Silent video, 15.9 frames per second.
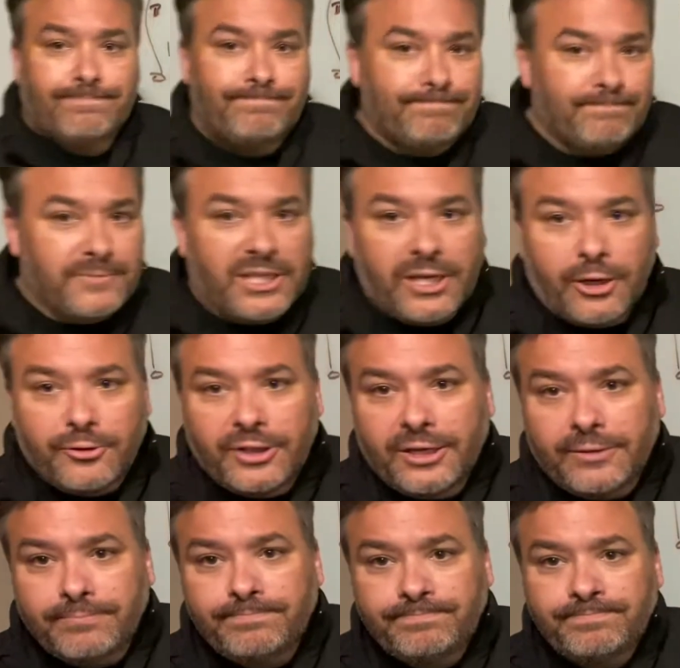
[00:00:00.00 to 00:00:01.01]
you know,
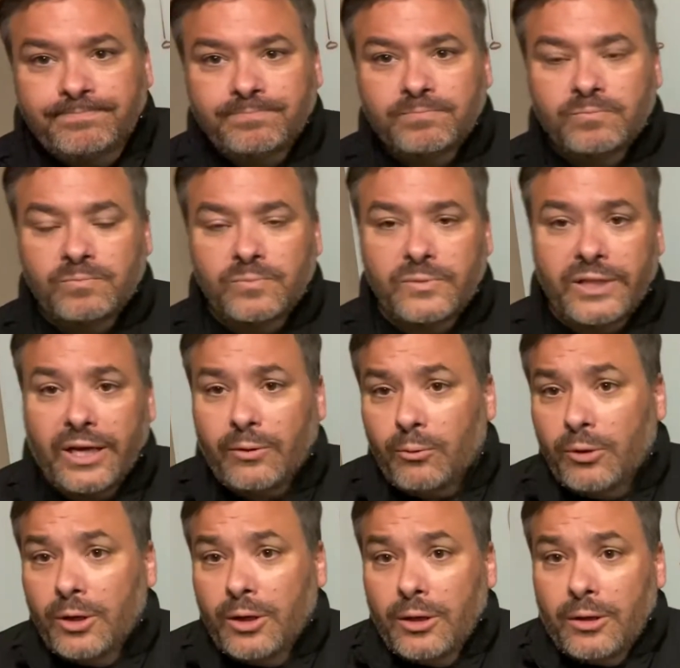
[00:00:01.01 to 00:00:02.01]

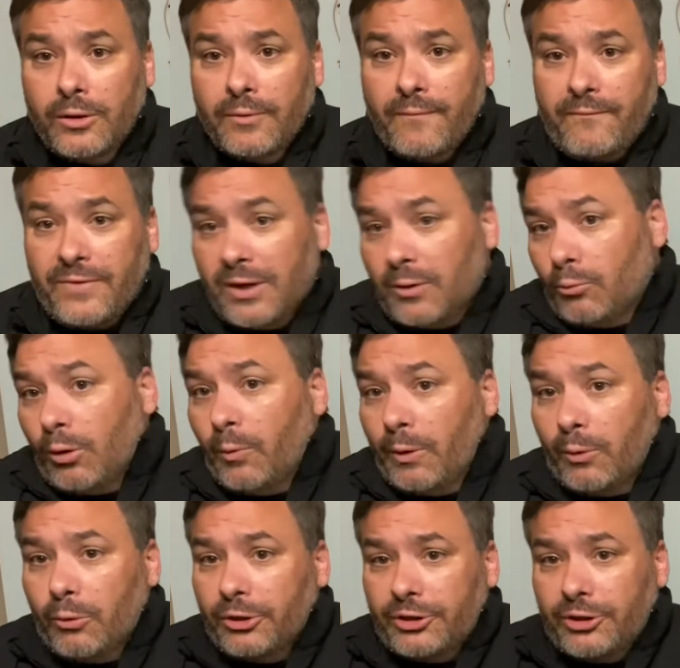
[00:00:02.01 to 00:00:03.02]
that fit what we
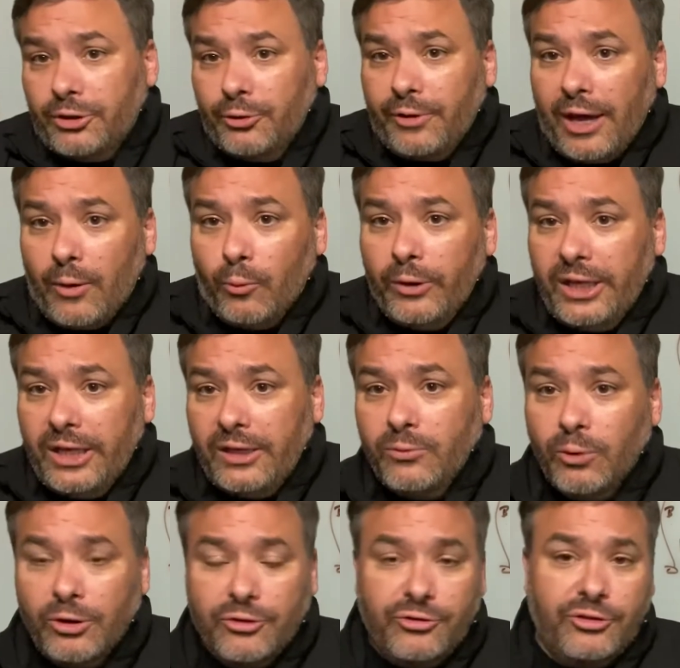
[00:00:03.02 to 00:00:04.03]
wanted to do that week,
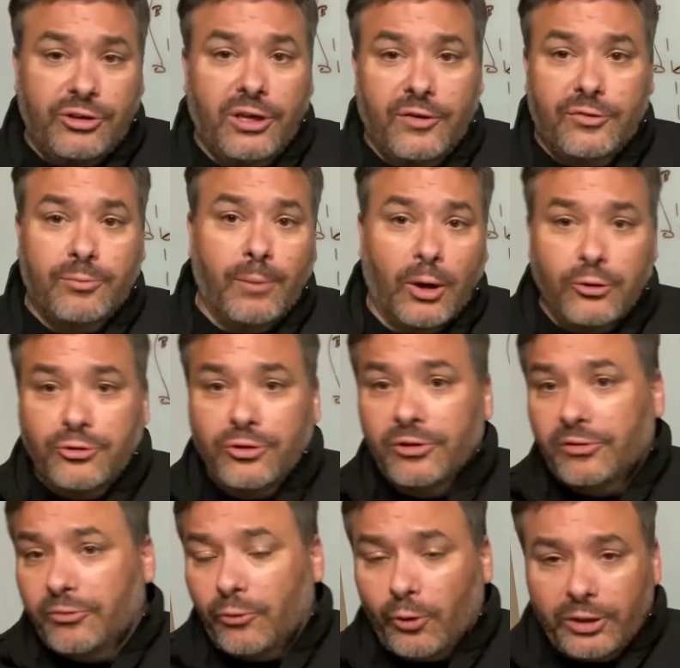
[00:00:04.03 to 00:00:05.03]
whether it's shifts, motions,
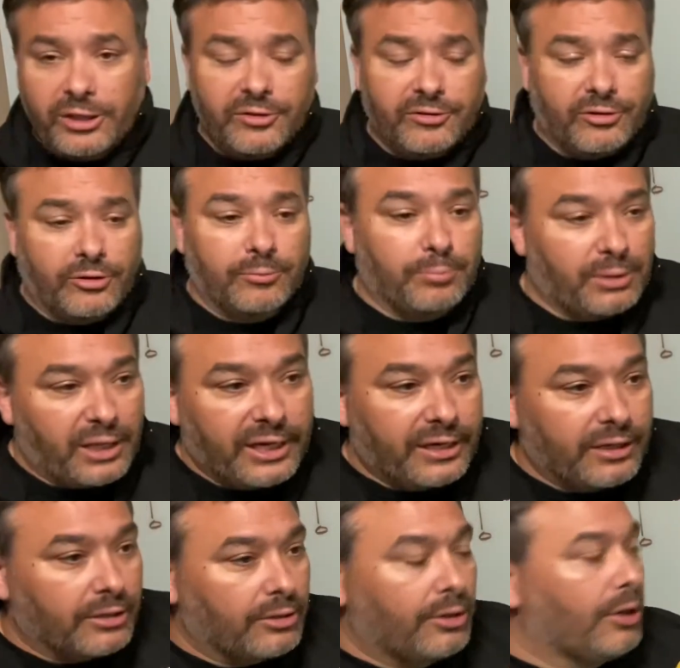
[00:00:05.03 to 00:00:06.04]
avoiding a certain
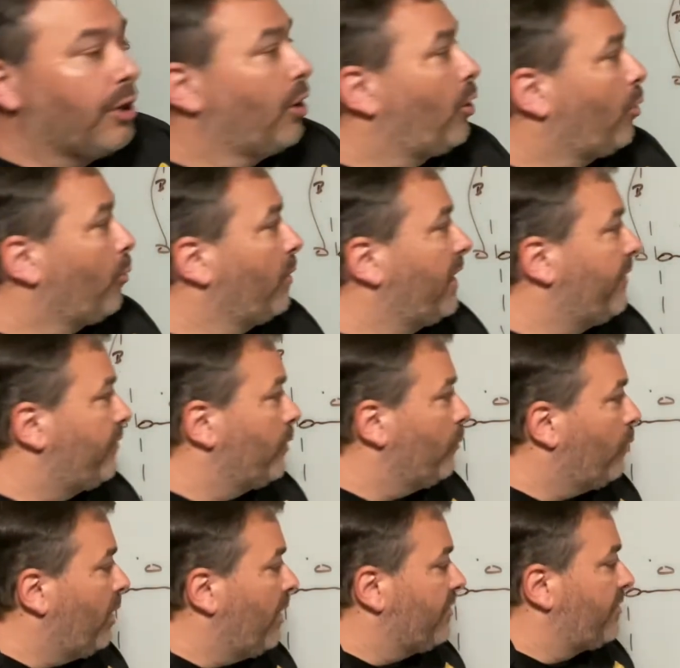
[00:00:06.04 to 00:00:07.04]
player, or whatever it
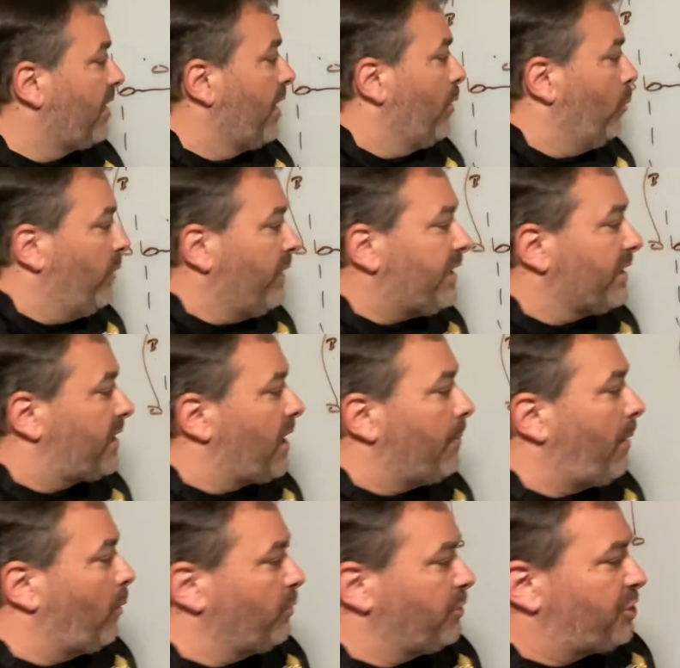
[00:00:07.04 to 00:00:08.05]
was. We could come
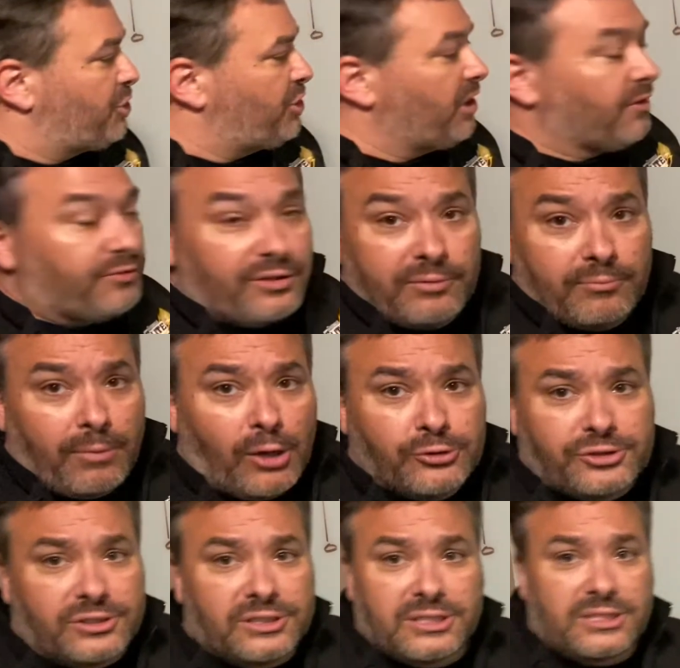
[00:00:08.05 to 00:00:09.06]
up with shifts and
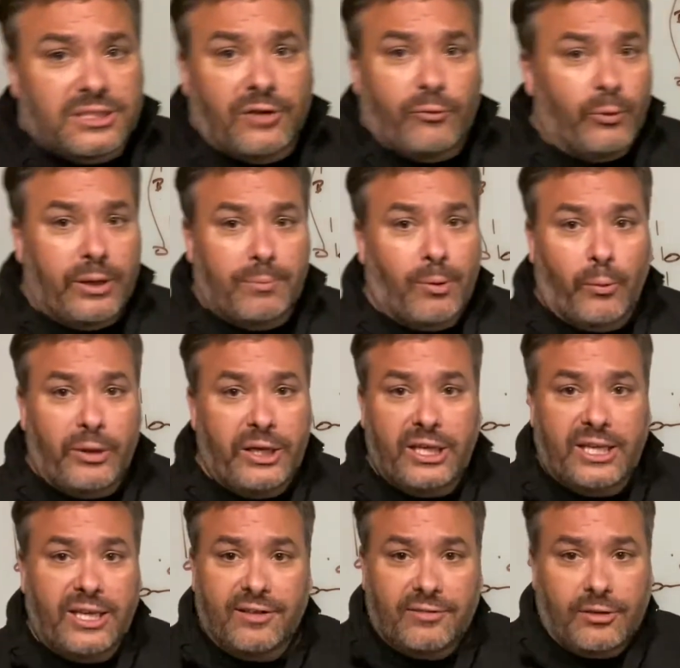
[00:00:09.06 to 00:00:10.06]
motions and stuff week by week.
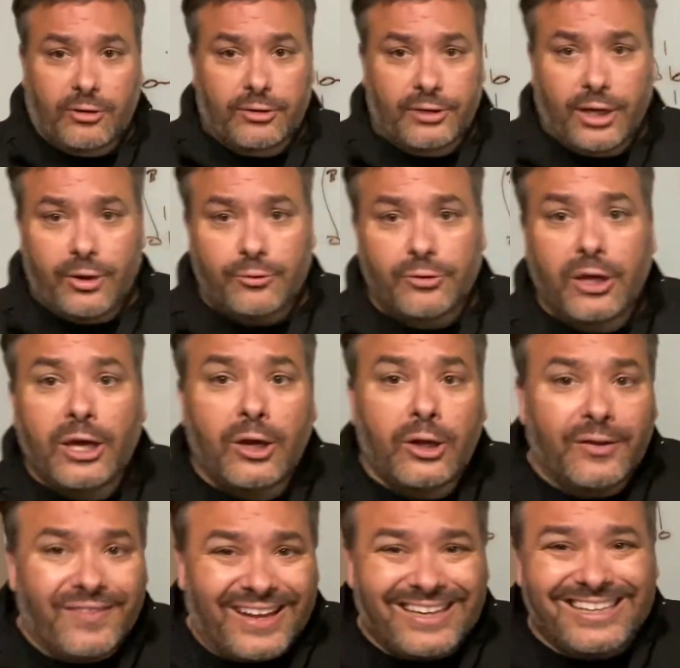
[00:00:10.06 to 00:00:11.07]
Kids learn those.
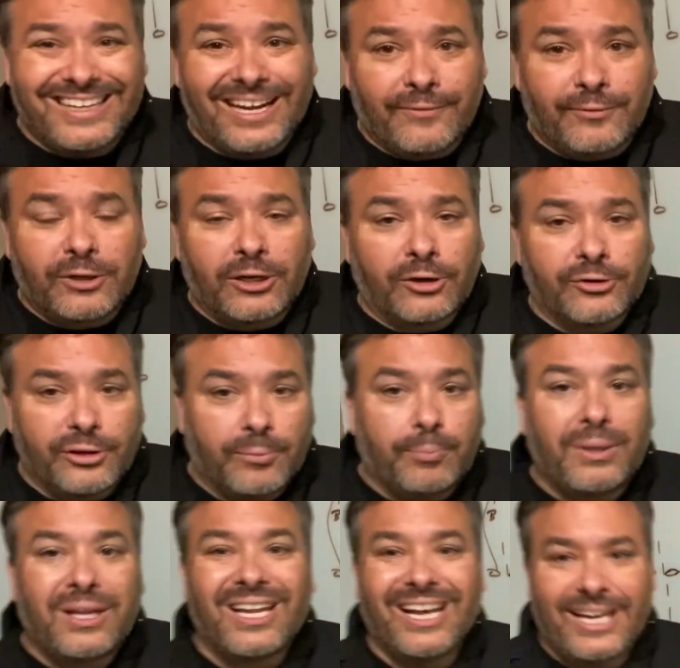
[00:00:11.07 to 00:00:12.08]
They did never learn the
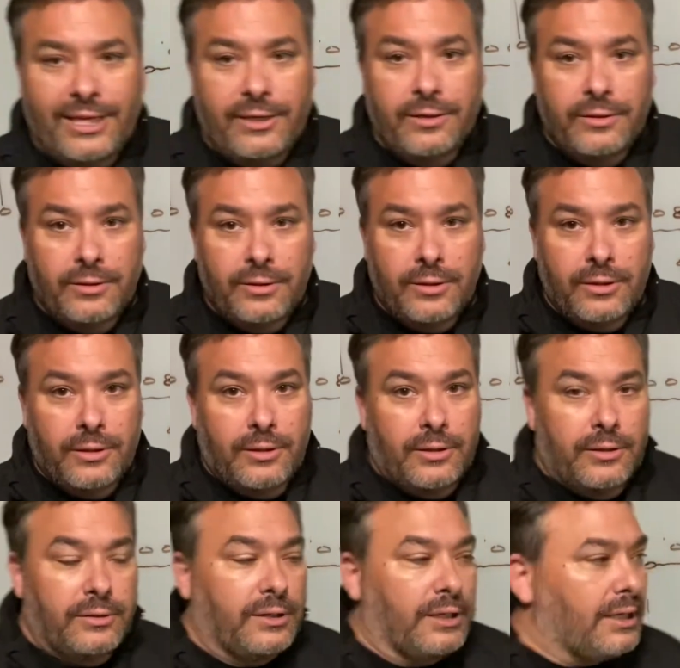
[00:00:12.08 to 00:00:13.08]
play.
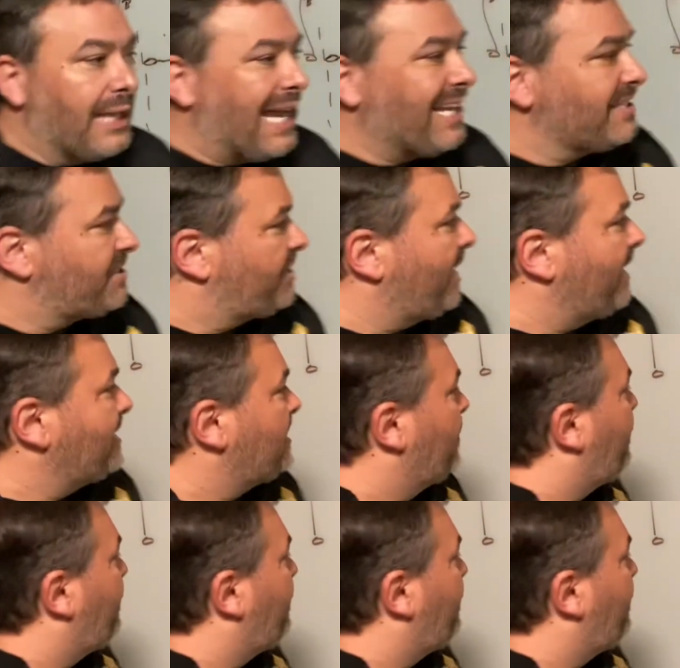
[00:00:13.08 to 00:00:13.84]
The last change up